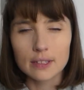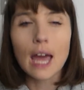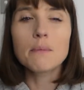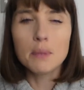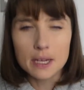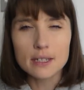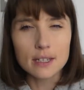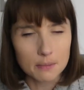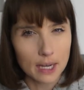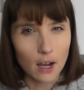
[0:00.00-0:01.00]
That
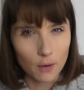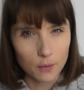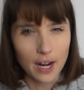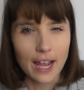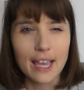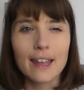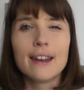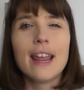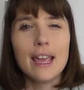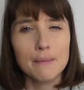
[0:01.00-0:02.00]
pisses me off when I get
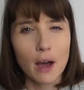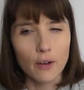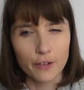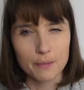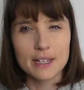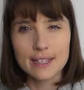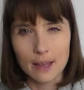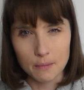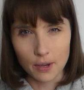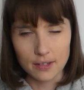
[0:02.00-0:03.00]
an email from the
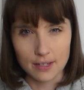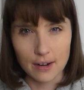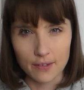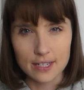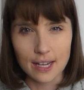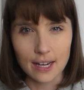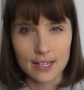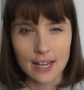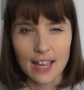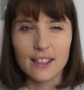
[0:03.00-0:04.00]
same person every
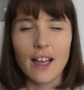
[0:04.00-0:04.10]
second day.